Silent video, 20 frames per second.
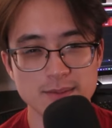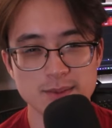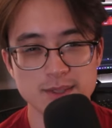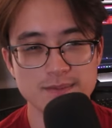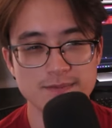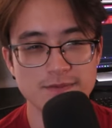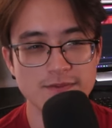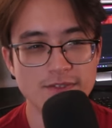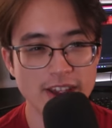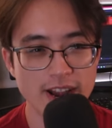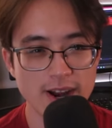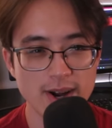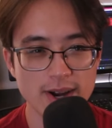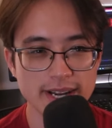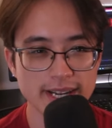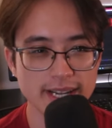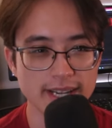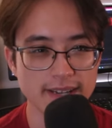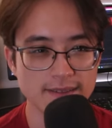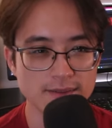it was
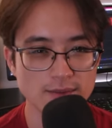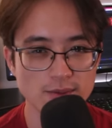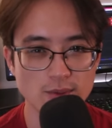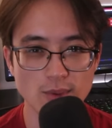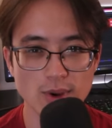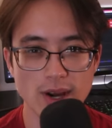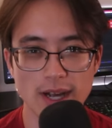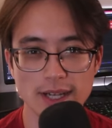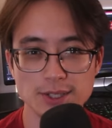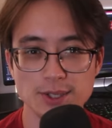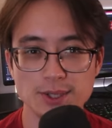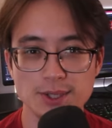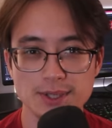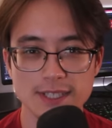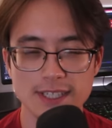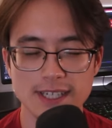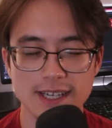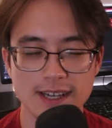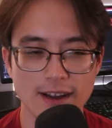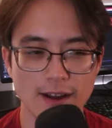very
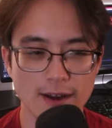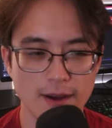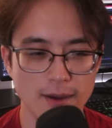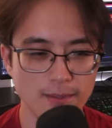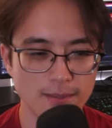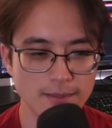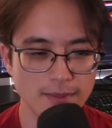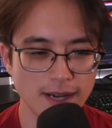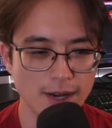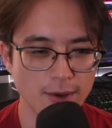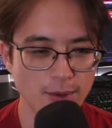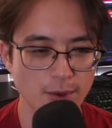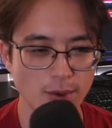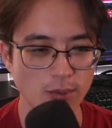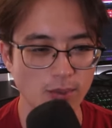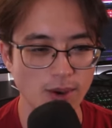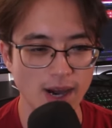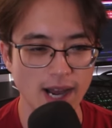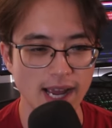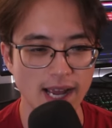rushed. I don't know
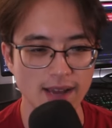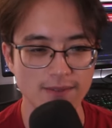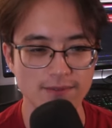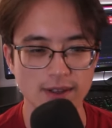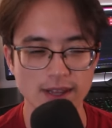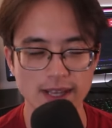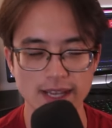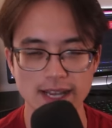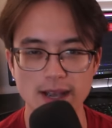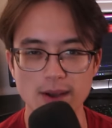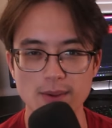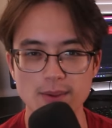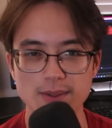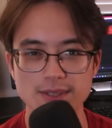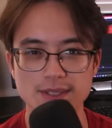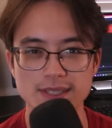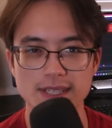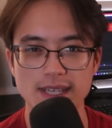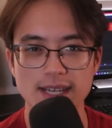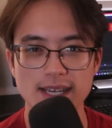why I felt like I
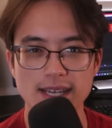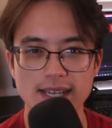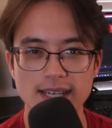was